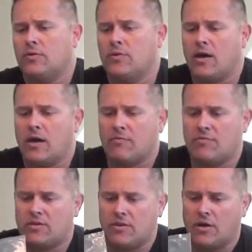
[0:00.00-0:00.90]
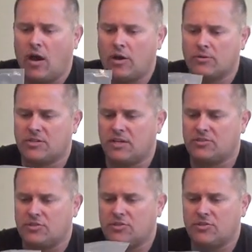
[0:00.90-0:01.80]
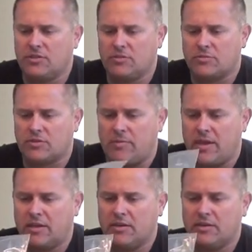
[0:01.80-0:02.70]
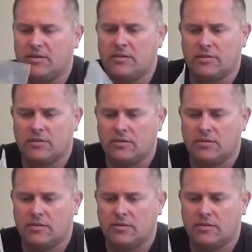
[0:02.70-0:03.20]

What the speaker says: you have the auto rotation unit with the main gear